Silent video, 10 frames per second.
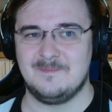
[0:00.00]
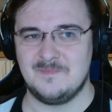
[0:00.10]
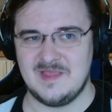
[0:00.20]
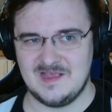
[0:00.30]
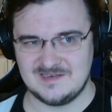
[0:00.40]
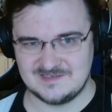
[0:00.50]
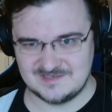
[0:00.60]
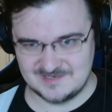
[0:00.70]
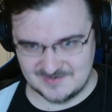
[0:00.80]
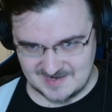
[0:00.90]
It
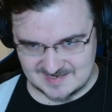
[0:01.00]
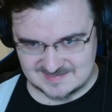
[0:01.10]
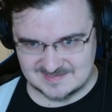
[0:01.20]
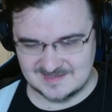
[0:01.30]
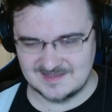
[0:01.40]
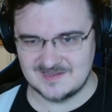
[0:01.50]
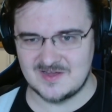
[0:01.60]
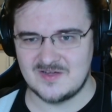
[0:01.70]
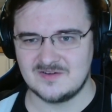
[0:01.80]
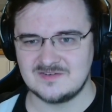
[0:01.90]
took us a
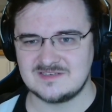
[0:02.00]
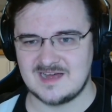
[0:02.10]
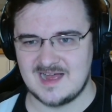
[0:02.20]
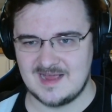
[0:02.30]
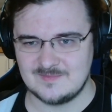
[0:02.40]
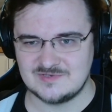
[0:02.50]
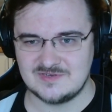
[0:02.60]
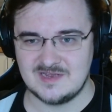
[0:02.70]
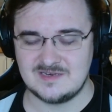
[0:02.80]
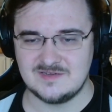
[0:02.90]
long time to
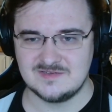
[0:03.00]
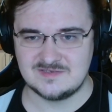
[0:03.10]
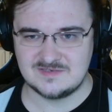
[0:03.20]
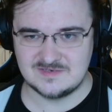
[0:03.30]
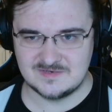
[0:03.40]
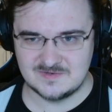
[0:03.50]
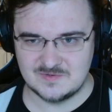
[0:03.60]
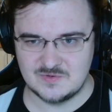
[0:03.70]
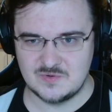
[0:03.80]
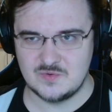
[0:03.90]
get used
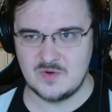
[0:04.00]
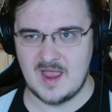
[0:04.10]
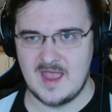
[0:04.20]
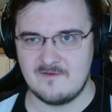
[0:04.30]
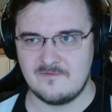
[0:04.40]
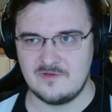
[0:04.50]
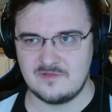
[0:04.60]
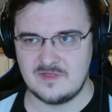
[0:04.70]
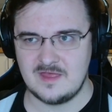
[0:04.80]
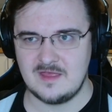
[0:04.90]
to
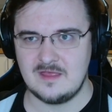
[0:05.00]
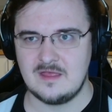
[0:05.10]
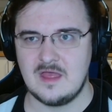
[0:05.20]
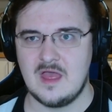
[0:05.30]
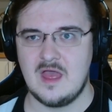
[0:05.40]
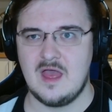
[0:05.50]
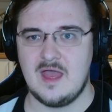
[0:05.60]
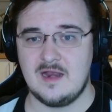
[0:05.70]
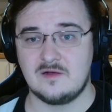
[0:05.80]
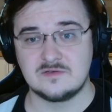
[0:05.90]
everything.
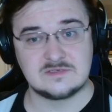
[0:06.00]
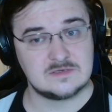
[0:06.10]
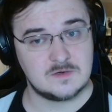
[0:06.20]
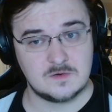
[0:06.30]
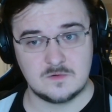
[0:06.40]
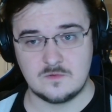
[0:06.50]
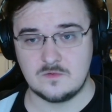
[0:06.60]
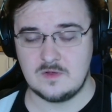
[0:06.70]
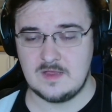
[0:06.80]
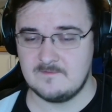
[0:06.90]
And also,
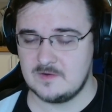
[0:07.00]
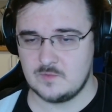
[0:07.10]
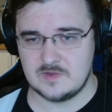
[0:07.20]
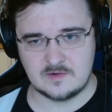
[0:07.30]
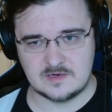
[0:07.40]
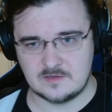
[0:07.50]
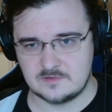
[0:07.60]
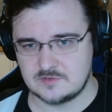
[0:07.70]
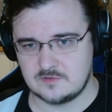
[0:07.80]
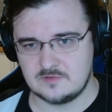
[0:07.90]
even without
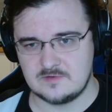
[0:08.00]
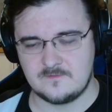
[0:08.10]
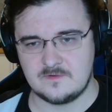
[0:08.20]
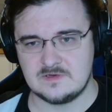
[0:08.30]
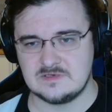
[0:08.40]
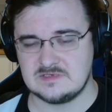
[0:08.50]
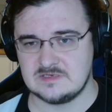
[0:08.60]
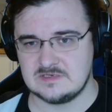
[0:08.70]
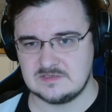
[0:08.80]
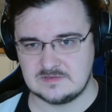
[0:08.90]
cultural
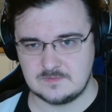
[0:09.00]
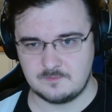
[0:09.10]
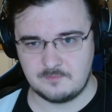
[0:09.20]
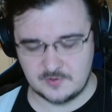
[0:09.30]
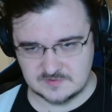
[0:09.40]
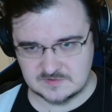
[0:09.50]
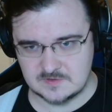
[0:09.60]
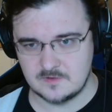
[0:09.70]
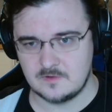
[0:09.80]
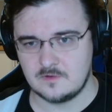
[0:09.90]
differences,
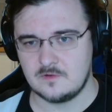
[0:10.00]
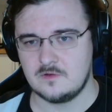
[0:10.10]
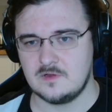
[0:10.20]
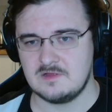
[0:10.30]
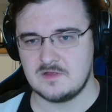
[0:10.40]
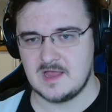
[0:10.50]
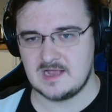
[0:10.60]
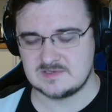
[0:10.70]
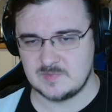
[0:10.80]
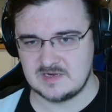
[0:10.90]
personal
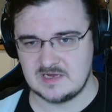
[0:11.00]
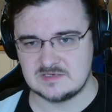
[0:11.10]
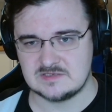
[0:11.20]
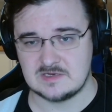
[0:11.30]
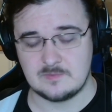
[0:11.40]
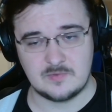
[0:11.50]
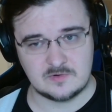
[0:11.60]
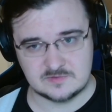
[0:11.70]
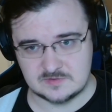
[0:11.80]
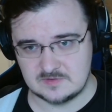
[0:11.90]
expectations and
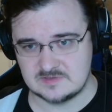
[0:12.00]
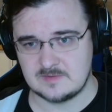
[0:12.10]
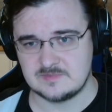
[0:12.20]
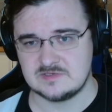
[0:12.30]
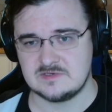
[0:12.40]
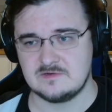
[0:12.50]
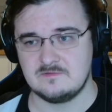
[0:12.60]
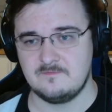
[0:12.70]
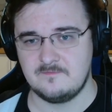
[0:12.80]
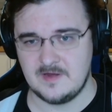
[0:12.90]
personal assumptions are
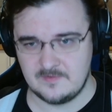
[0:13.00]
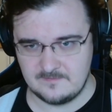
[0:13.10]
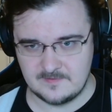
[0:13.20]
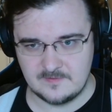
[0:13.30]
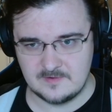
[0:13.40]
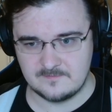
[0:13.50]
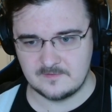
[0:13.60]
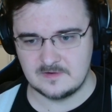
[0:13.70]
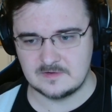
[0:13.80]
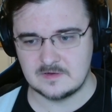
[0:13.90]
very, very different.